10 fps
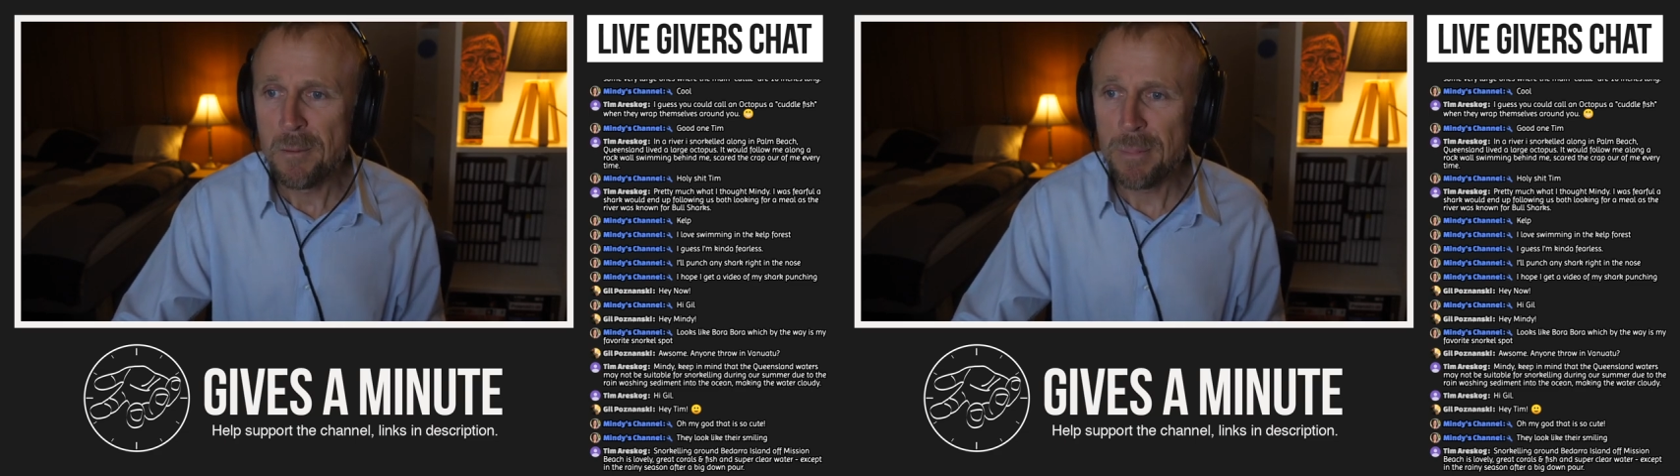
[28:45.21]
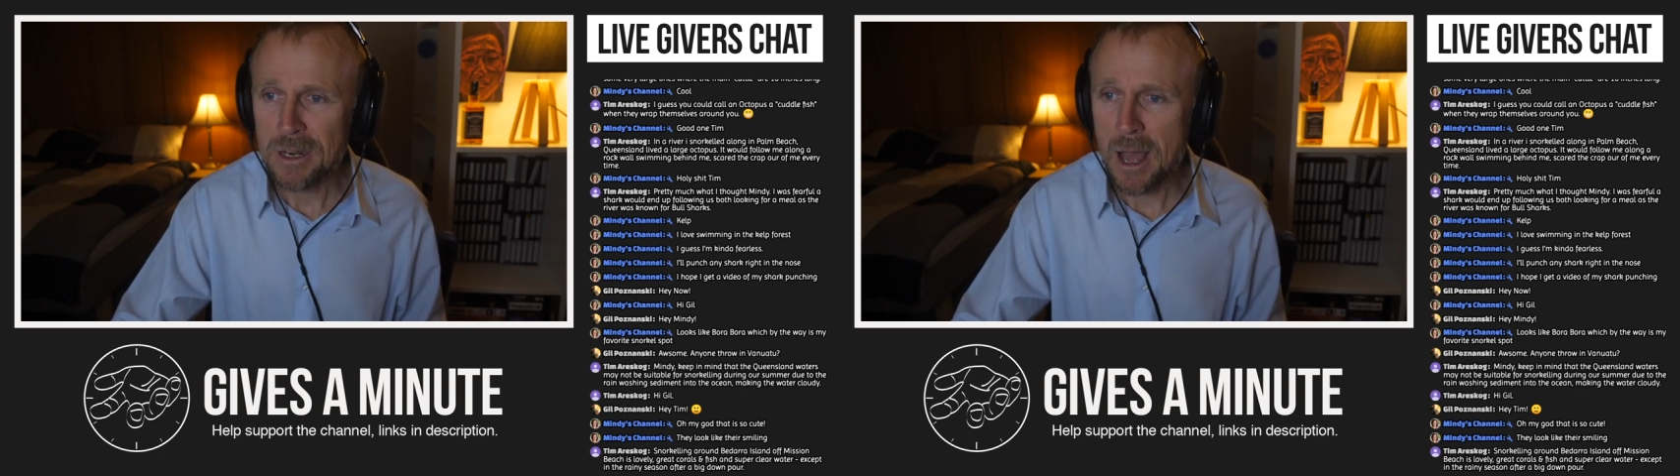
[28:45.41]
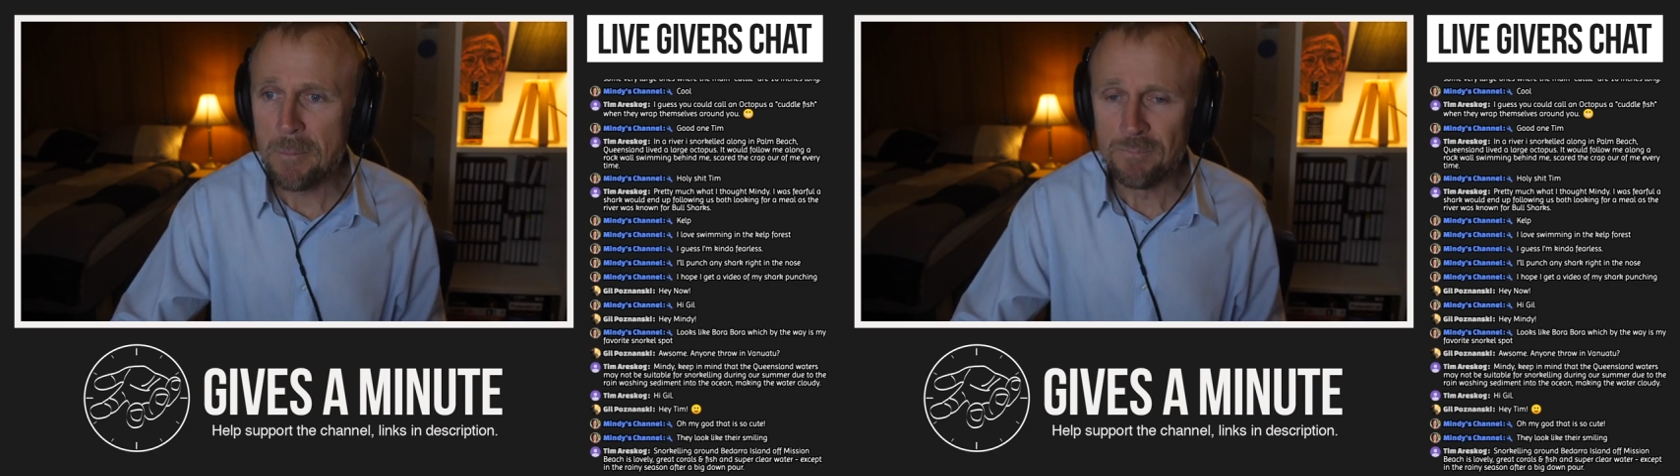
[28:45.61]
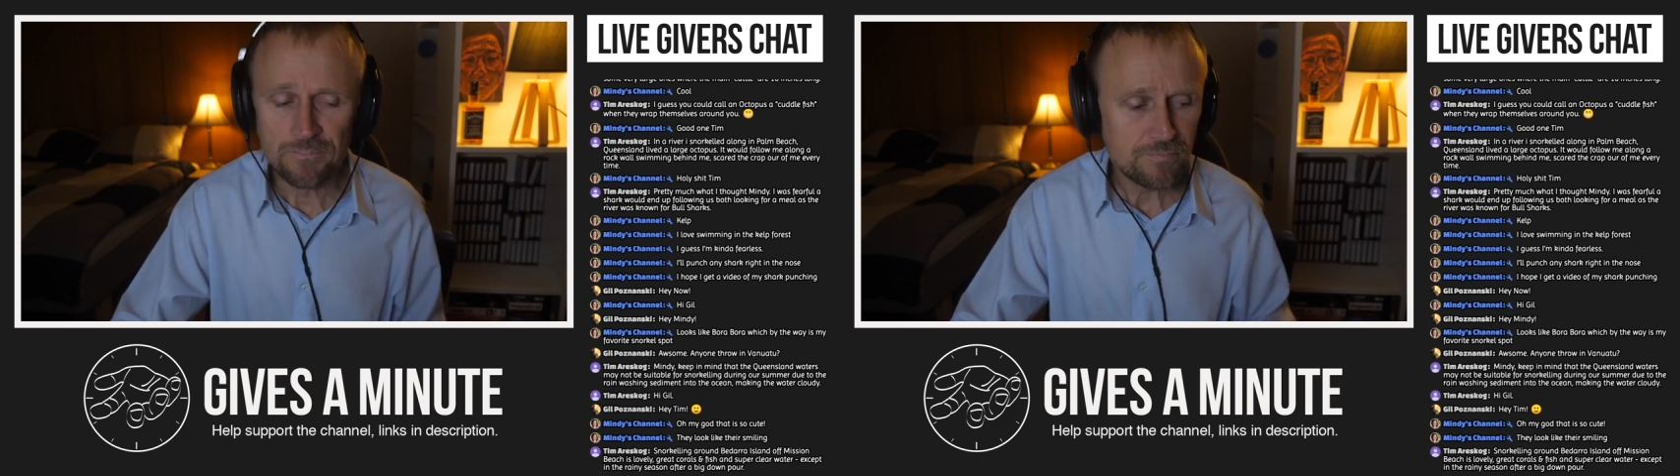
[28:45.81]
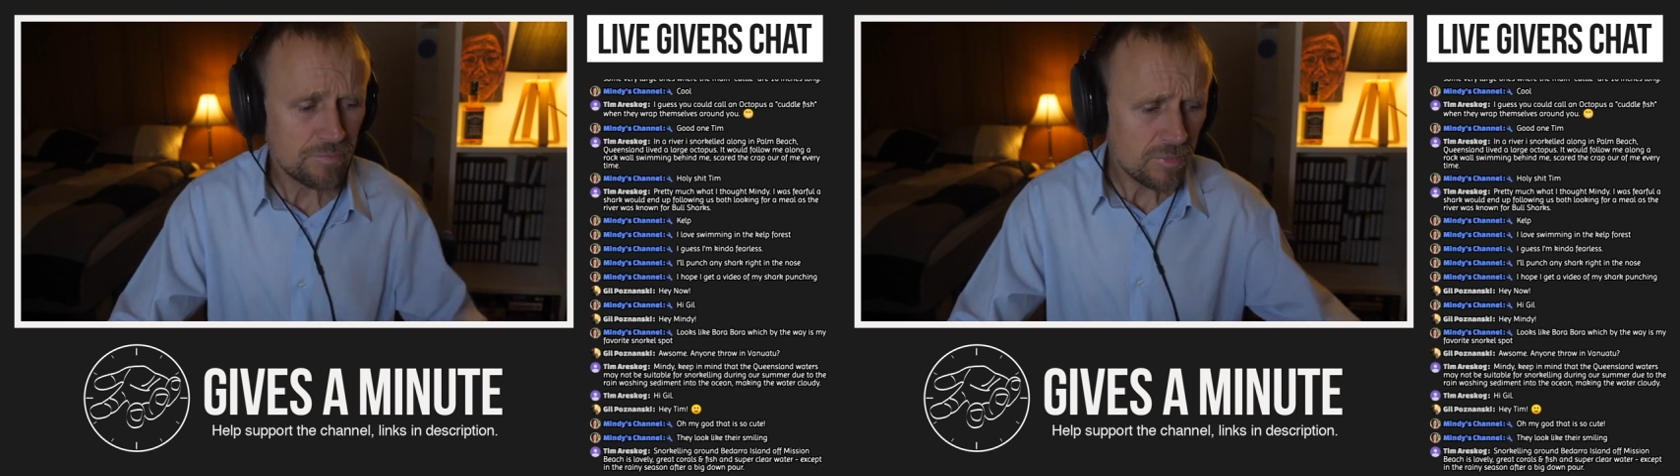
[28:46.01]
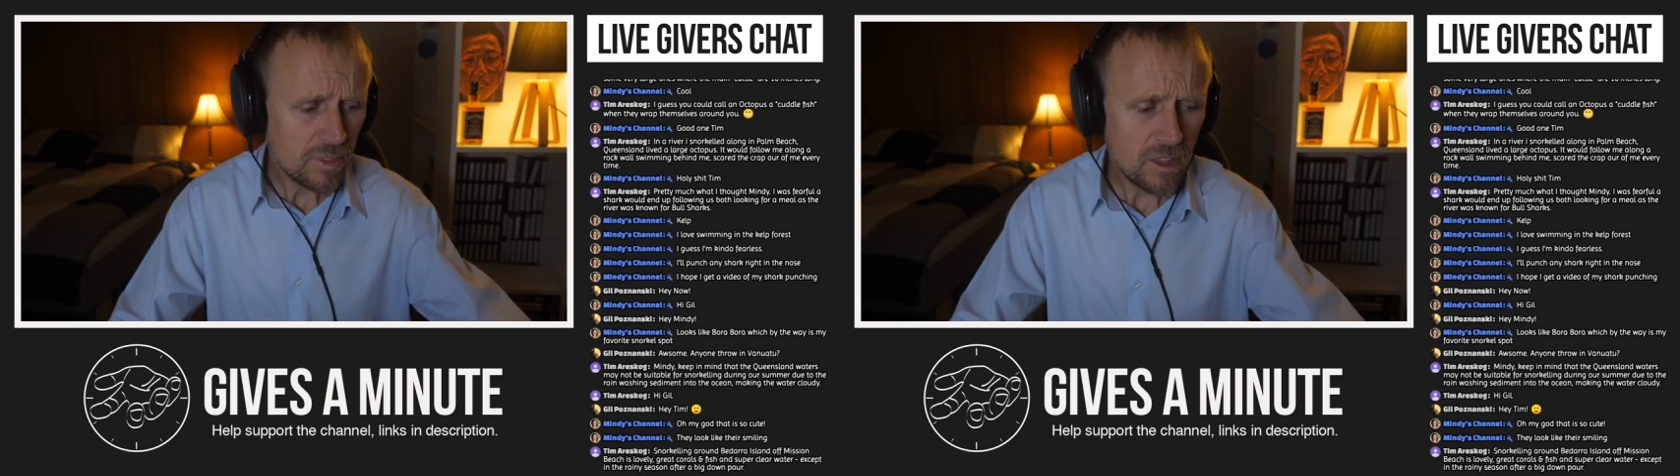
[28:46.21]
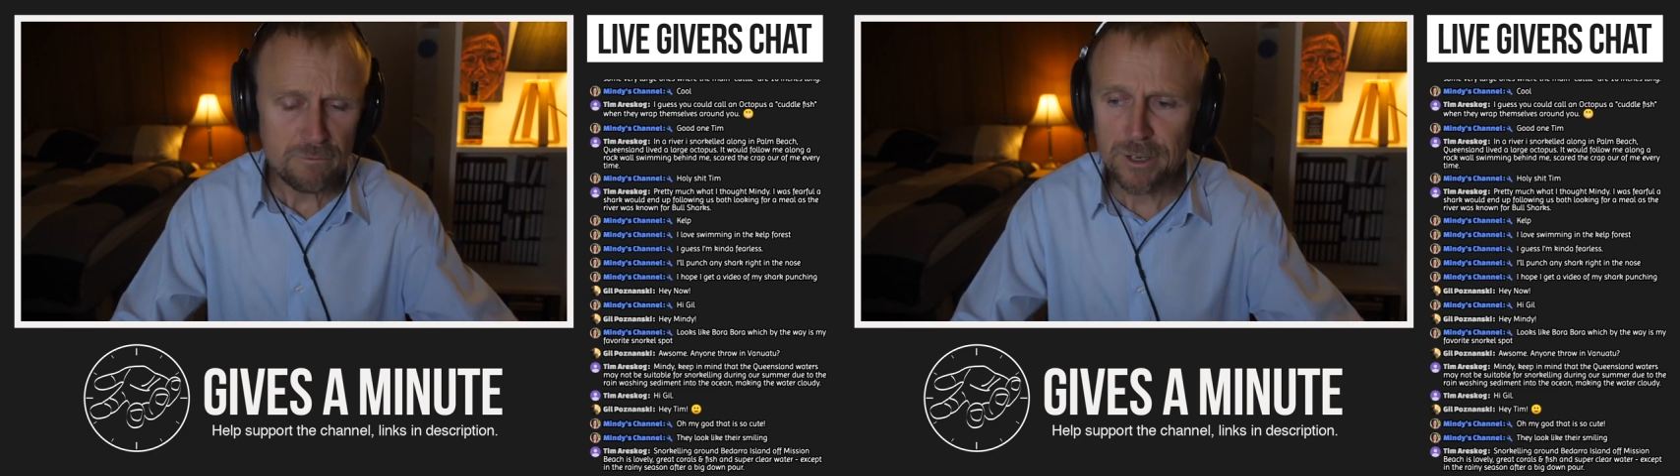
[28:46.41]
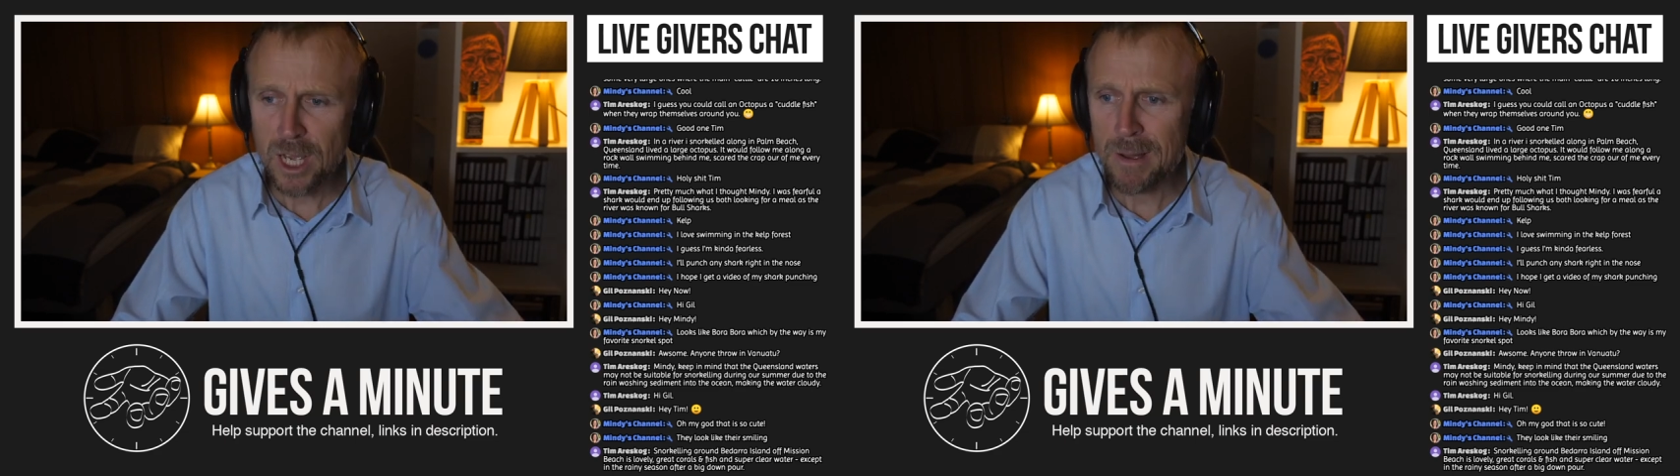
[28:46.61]
But
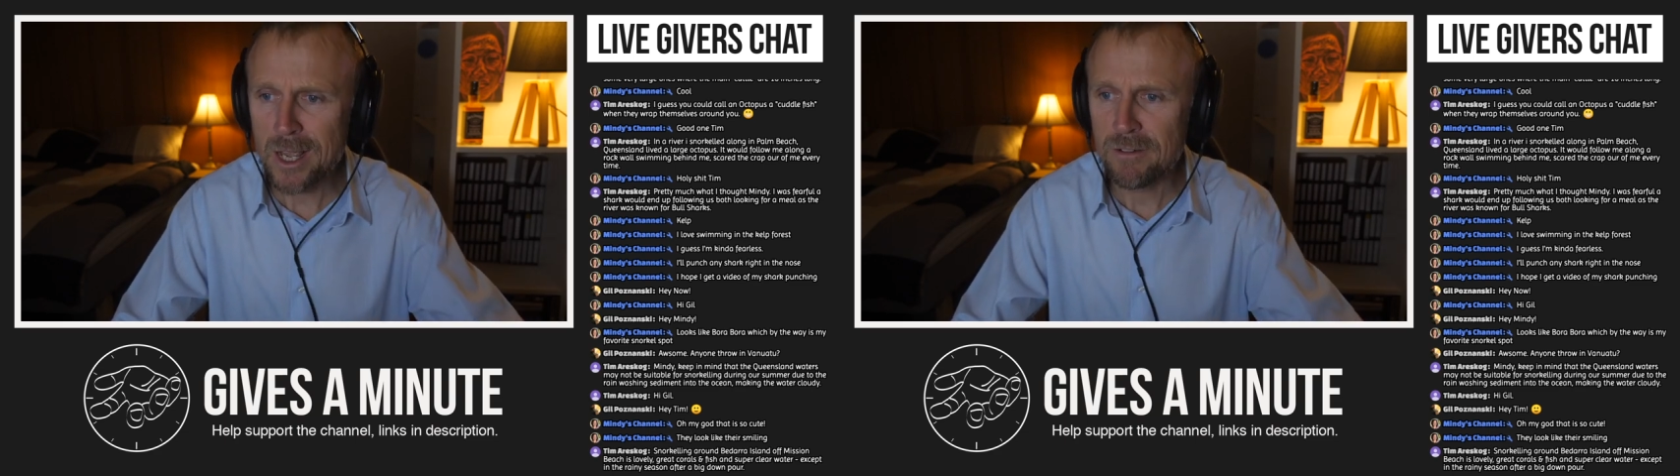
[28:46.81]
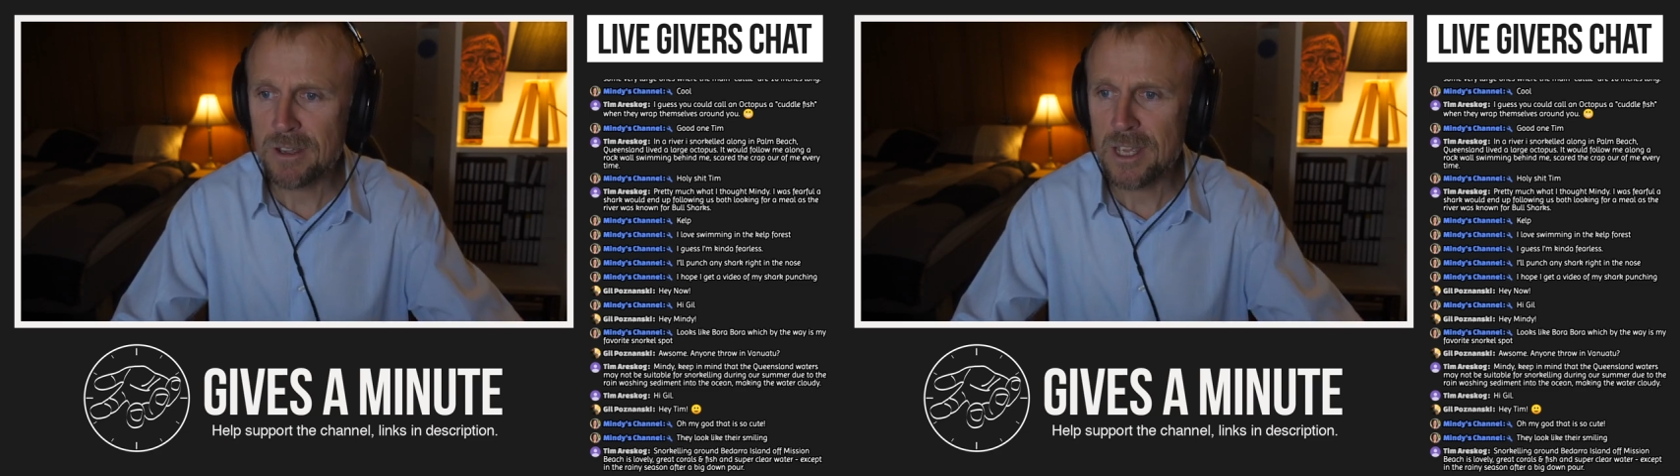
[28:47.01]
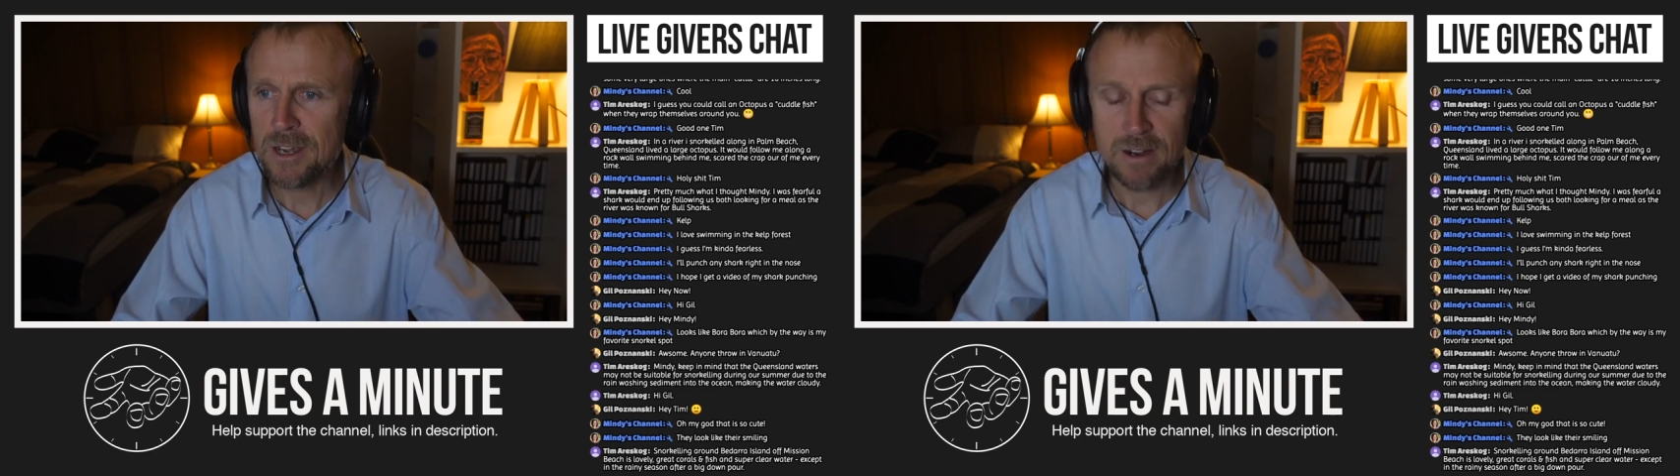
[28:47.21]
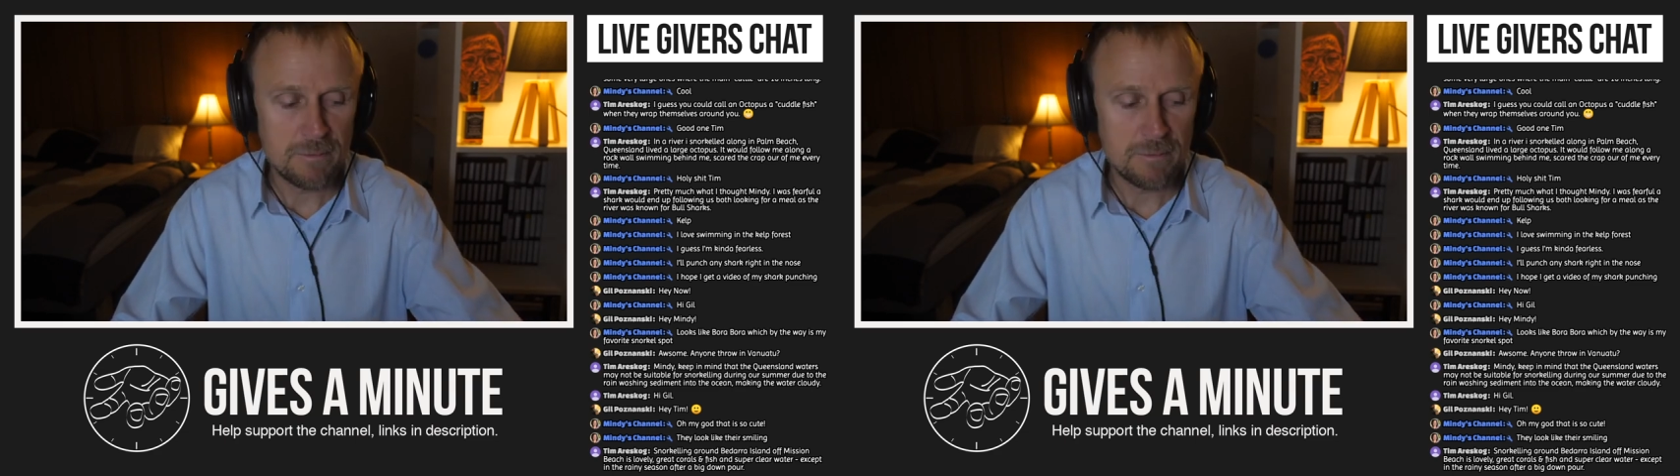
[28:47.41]
if we go back over here and